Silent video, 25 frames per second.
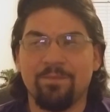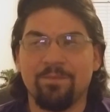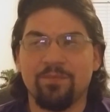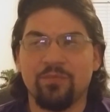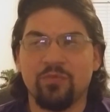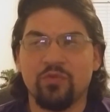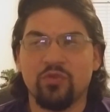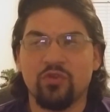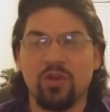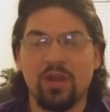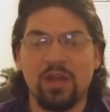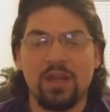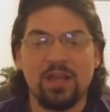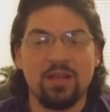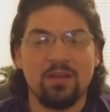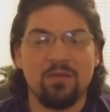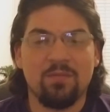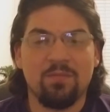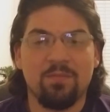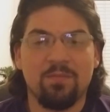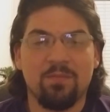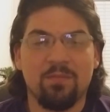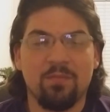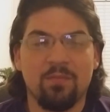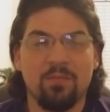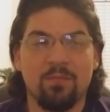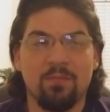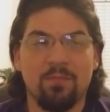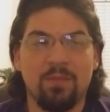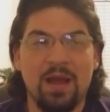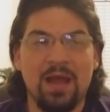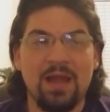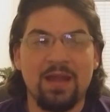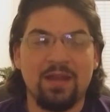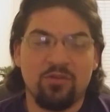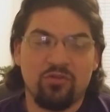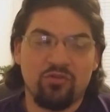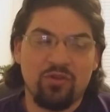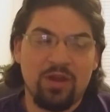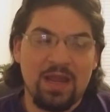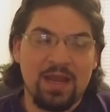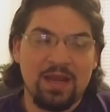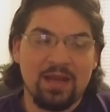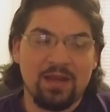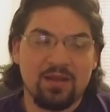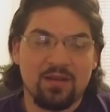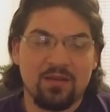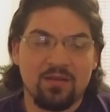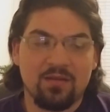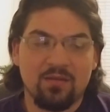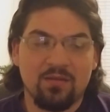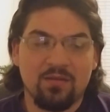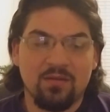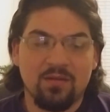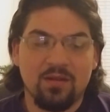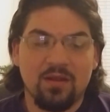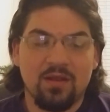trained by a dragon,